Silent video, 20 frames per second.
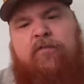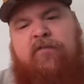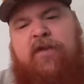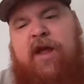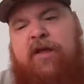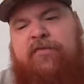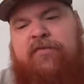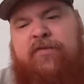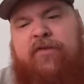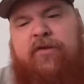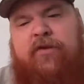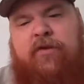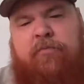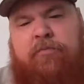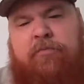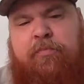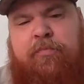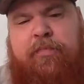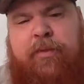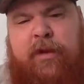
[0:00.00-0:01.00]
of last
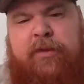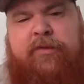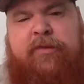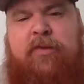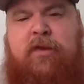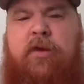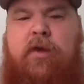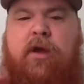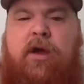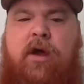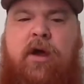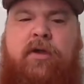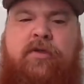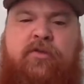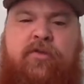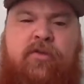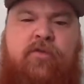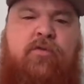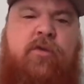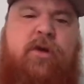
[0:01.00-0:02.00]
year, but I
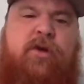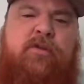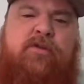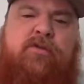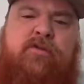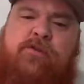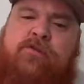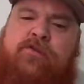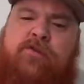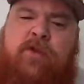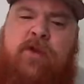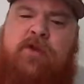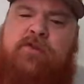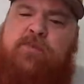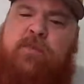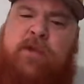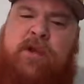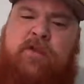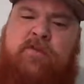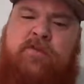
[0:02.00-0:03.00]
do want to just
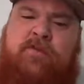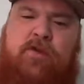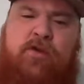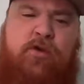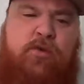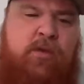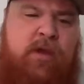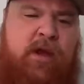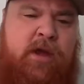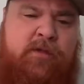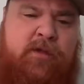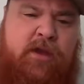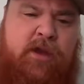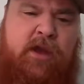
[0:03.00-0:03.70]
touch base here, man.